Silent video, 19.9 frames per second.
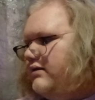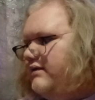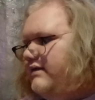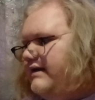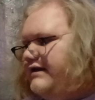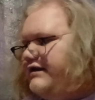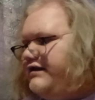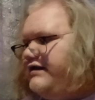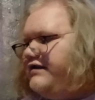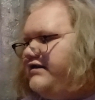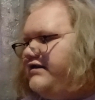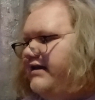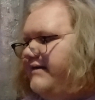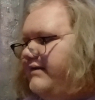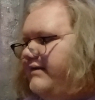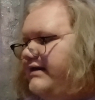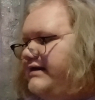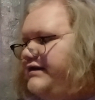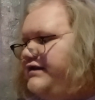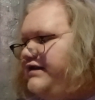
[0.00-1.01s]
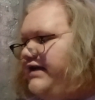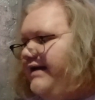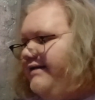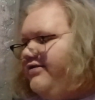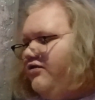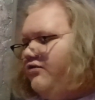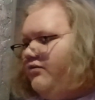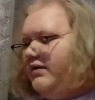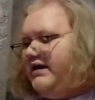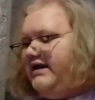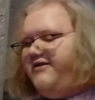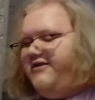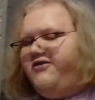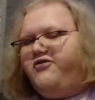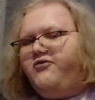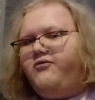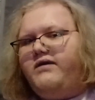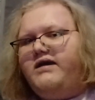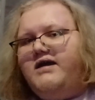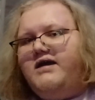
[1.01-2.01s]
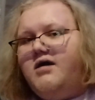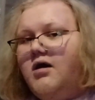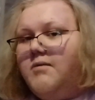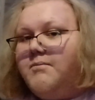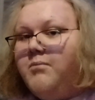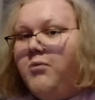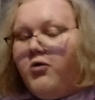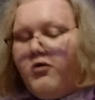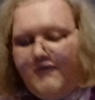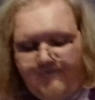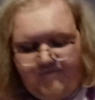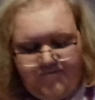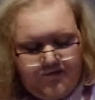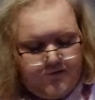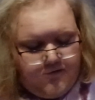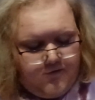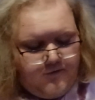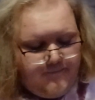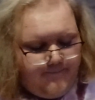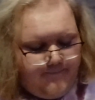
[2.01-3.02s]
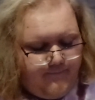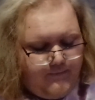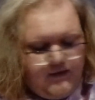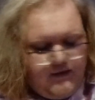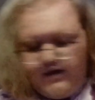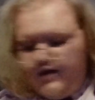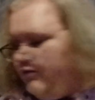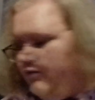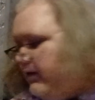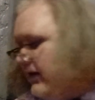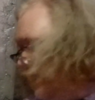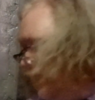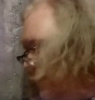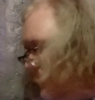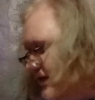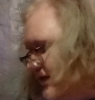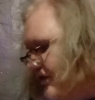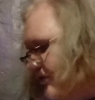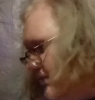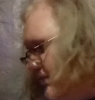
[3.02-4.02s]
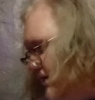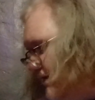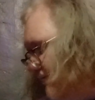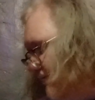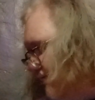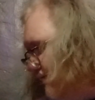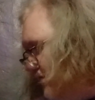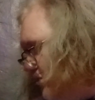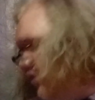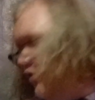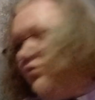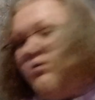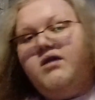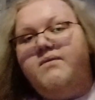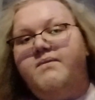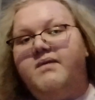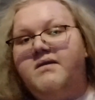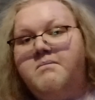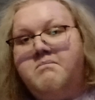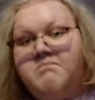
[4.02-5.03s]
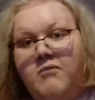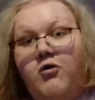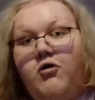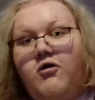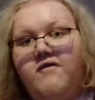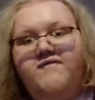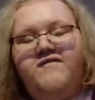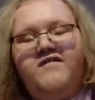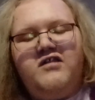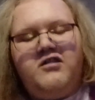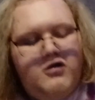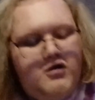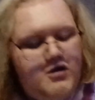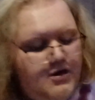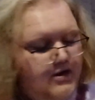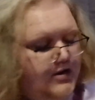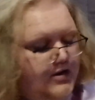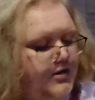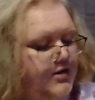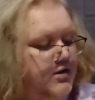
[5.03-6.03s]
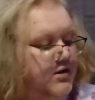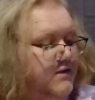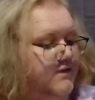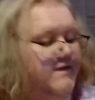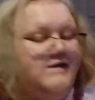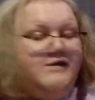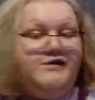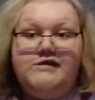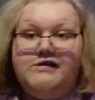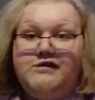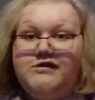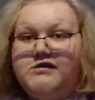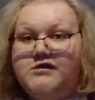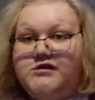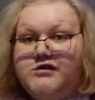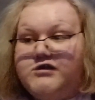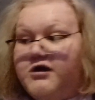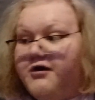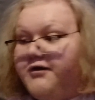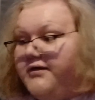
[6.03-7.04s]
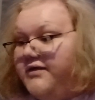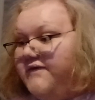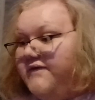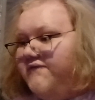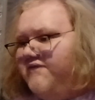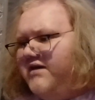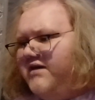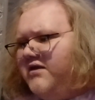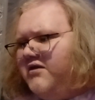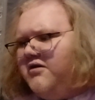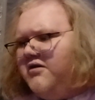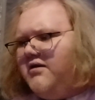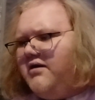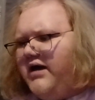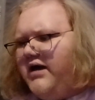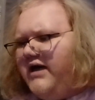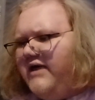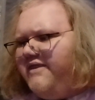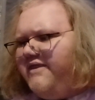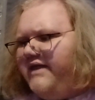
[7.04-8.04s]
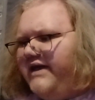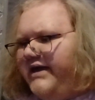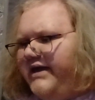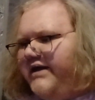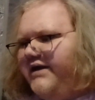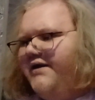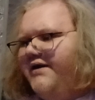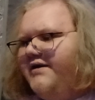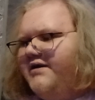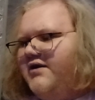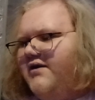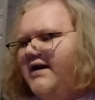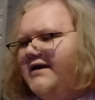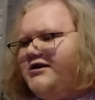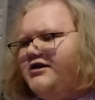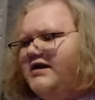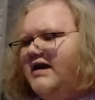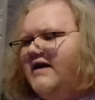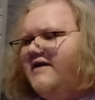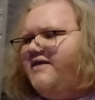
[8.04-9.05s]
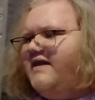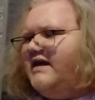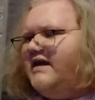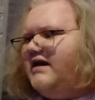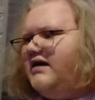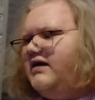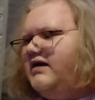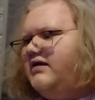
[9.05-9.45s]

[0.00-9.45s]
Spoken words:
This is DVD set 23, more filler. Well, I guess 24 would have been more filler. This is the start of the filler, I think. No, actually, I think